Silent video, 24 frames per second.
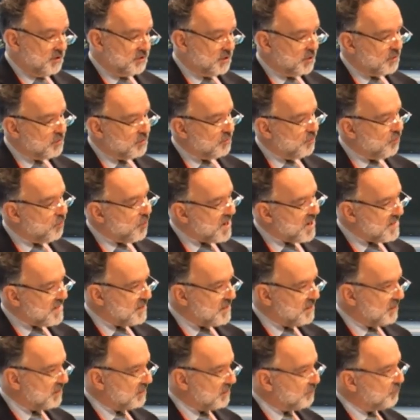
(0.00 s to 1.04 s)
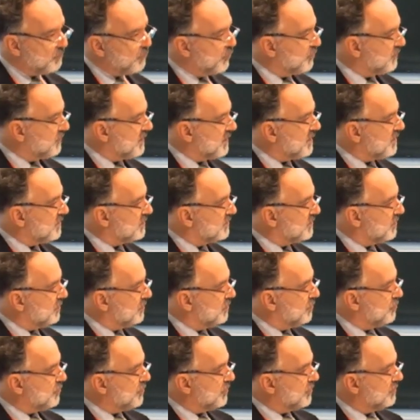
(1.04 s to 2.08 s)
So why not put our
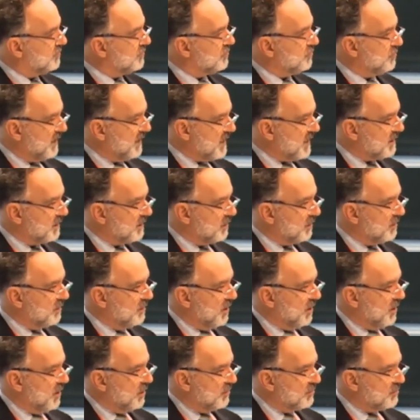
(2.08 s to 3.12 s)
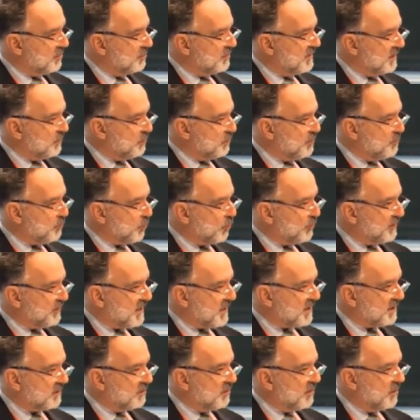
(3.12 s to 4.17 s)
solutions together so that we
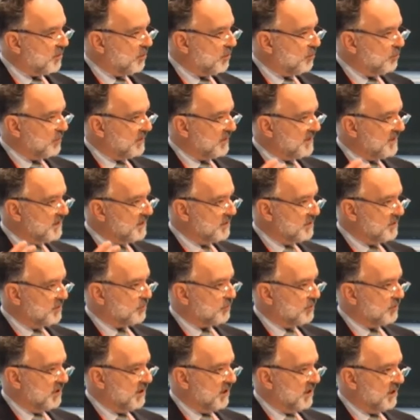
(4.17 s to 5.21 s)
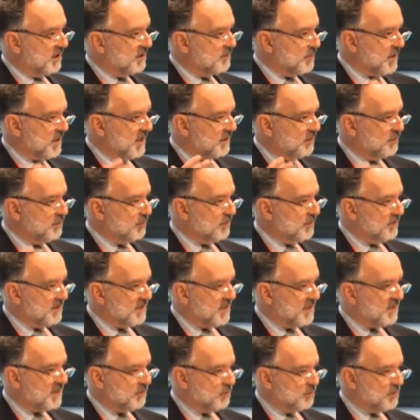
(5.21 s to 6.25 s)
protect the whole industry? And by
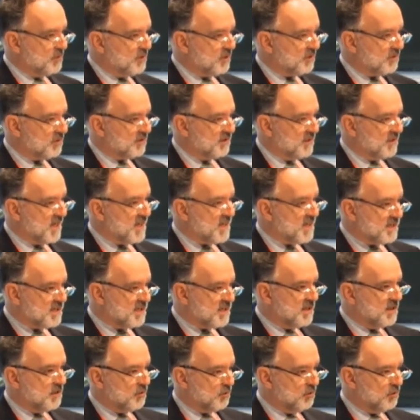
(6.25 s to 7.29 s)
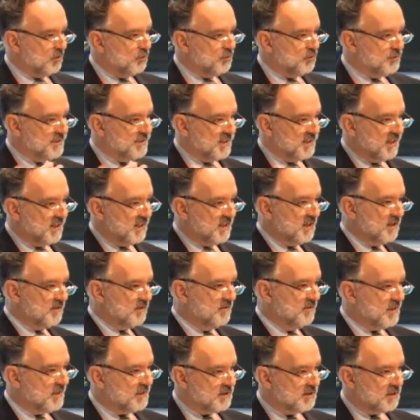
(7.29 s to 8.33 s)
doing that, you're not gaining or losing an
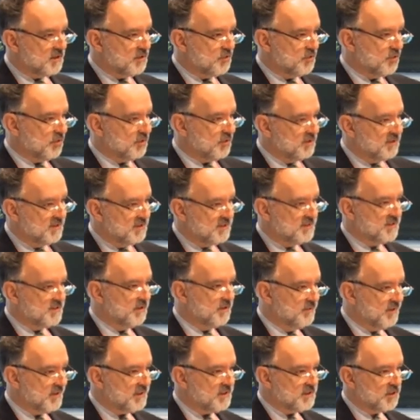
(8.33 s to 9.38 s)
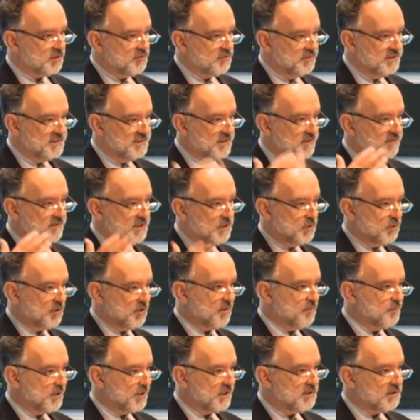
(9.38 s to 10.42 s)
advantage or a disadvantage vis-à-vis
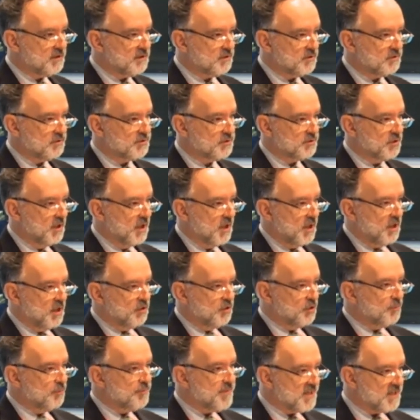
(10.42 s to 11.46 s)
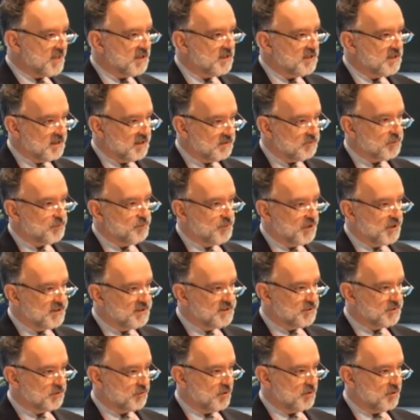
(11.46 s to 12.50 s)
your competitors. You're making
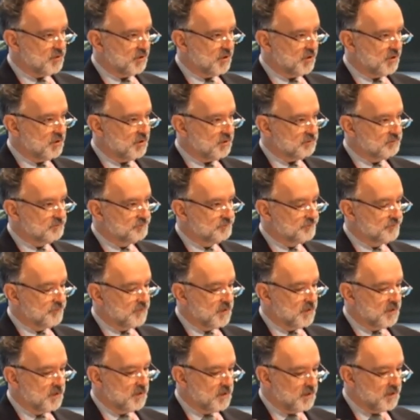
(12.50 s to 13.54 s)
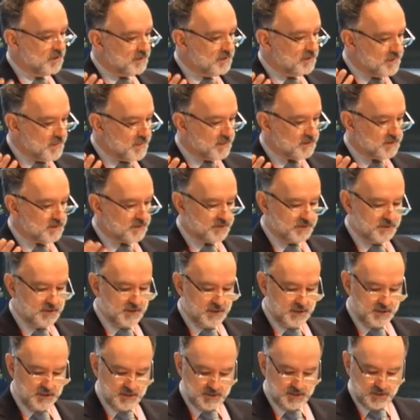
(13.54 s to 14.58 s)
everybody stronger. That's
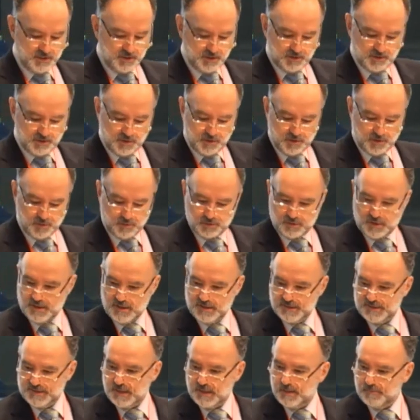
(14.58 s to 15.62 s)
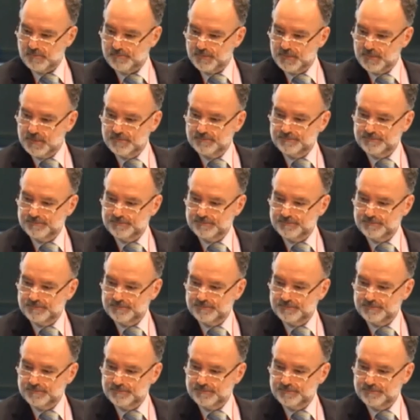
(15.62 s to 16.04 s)
the whole concept.